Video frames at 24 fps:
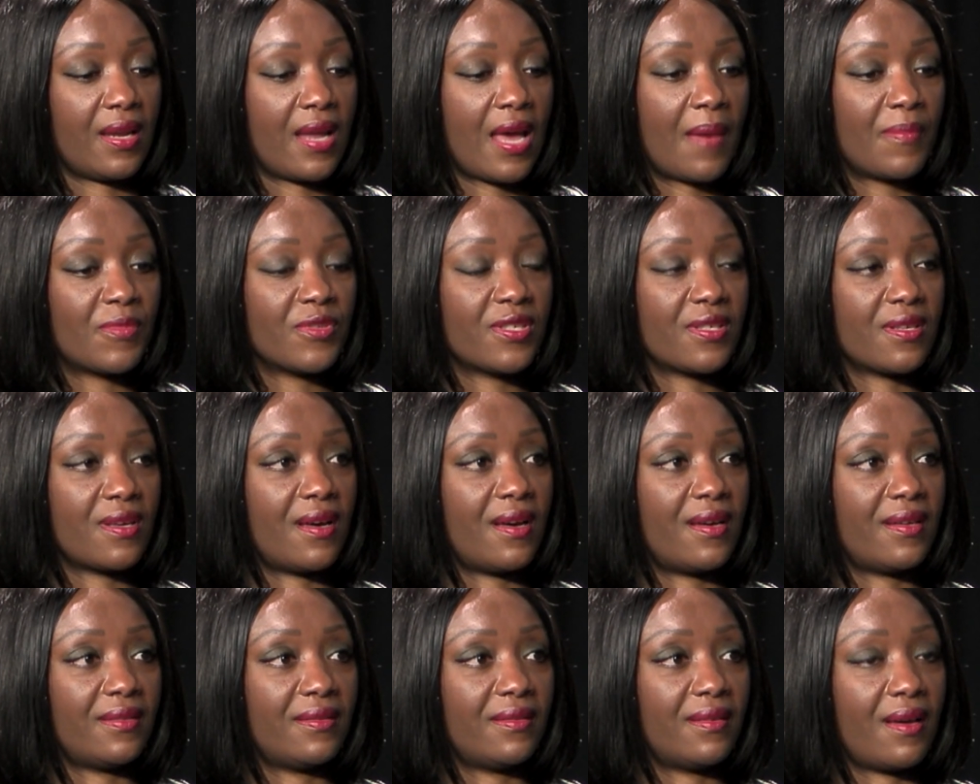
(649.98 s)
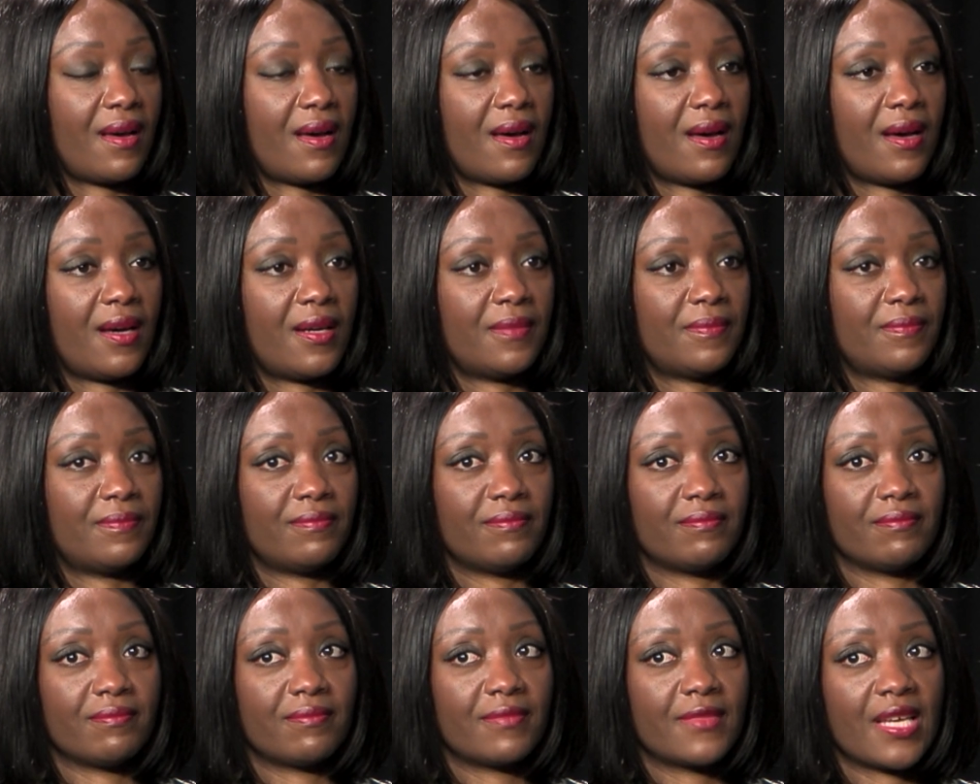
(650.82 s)
Amazon
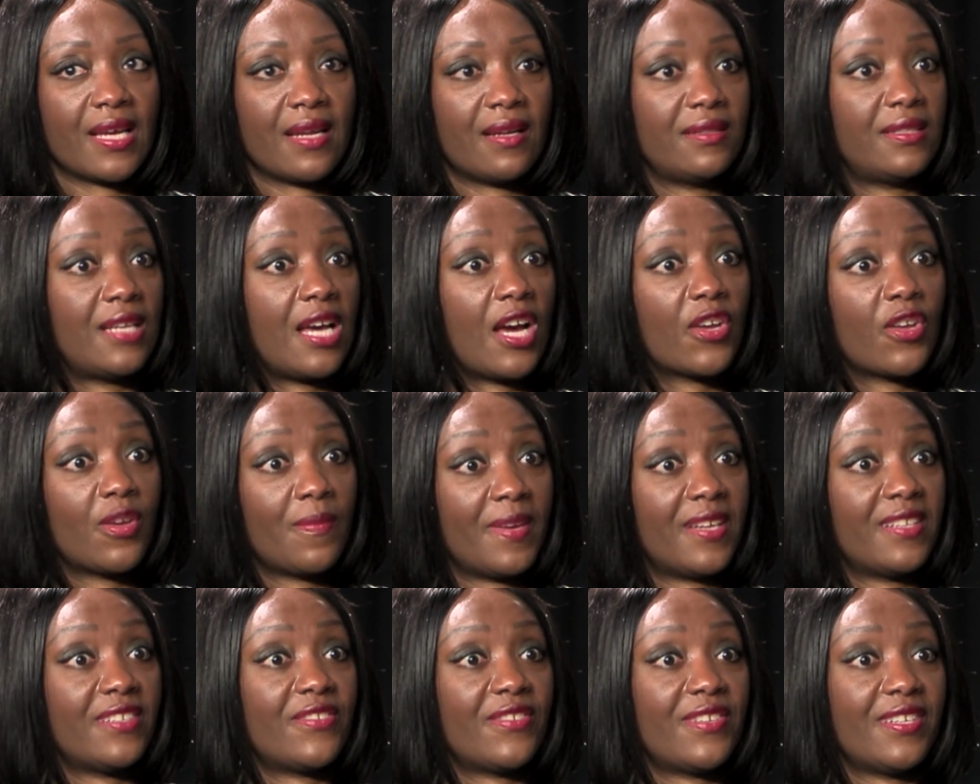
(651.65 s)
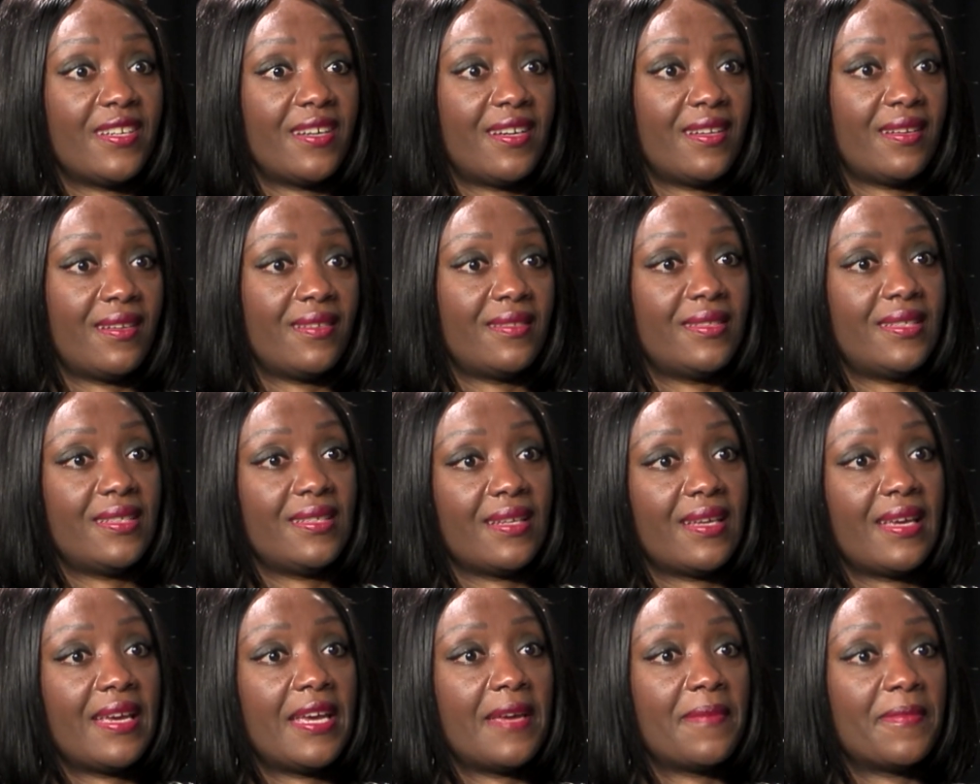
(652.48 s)
kind of documentary on Dean
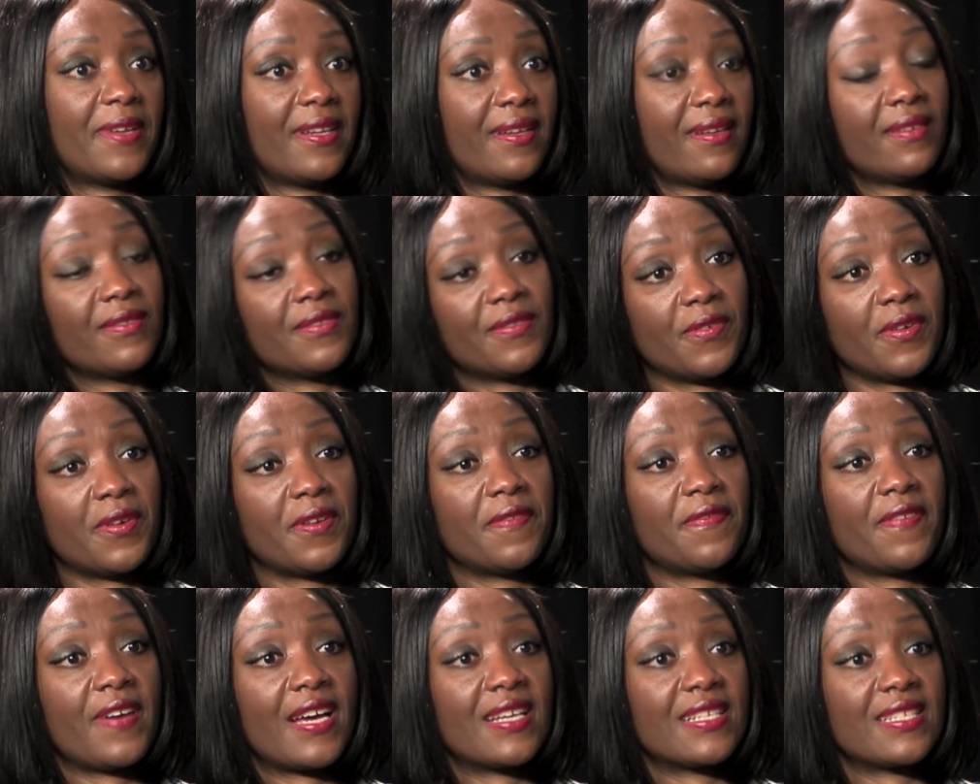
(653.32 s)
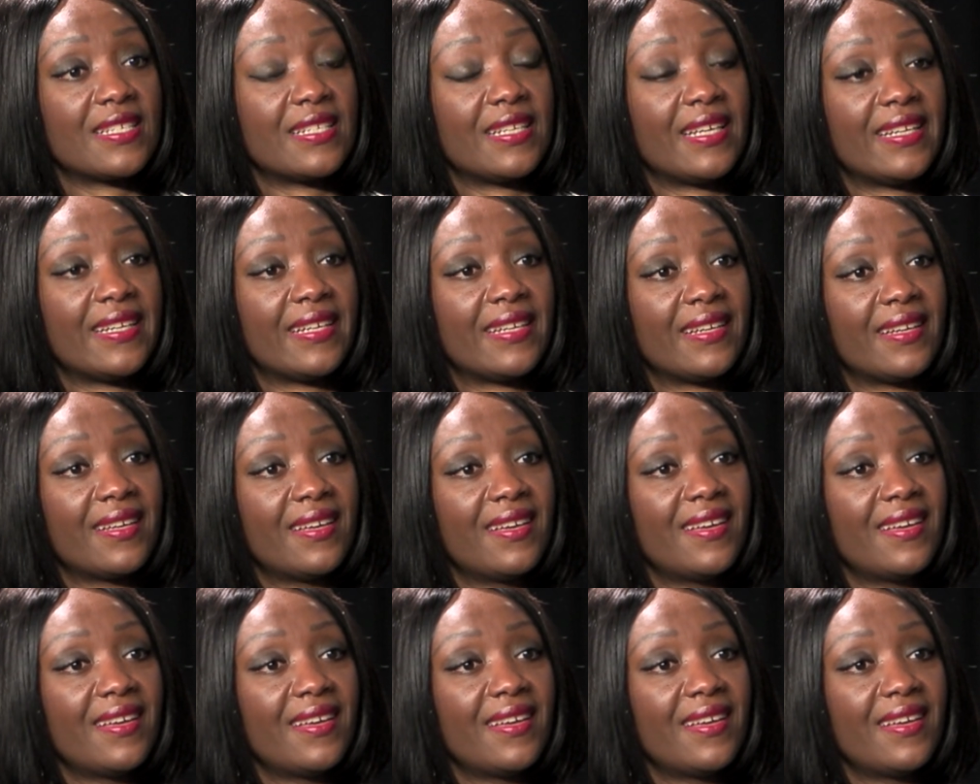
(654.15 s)
Kamen, and it was very fascinating.